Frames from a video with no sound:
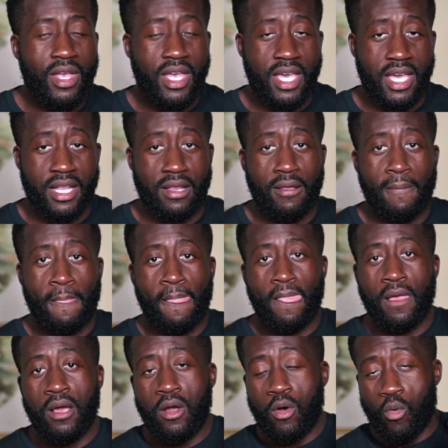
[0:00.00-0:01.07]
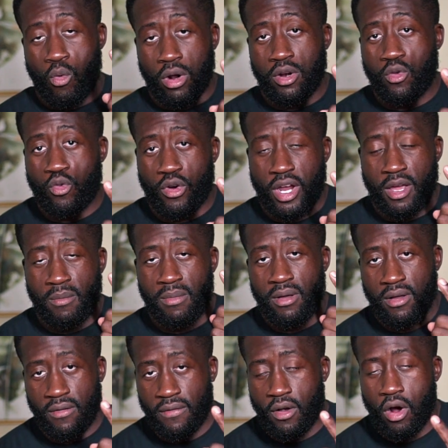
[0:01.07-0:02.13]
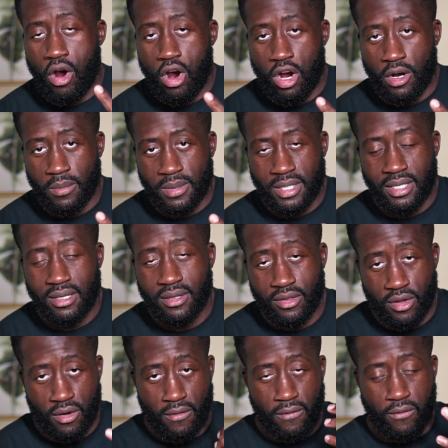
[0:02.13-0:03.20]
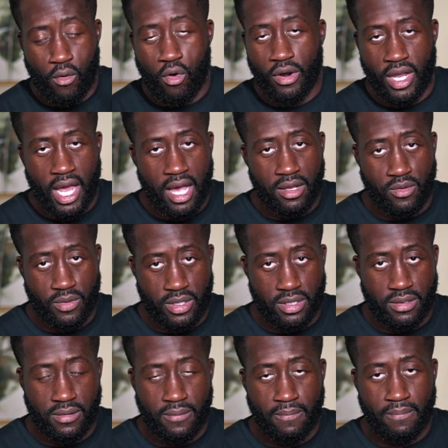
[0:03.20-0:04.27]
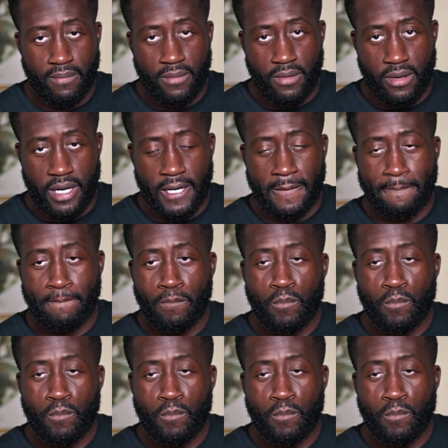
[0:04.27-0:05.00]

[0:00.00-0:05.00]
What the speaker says: In 1 gram of carbs, there are 4 calories, right?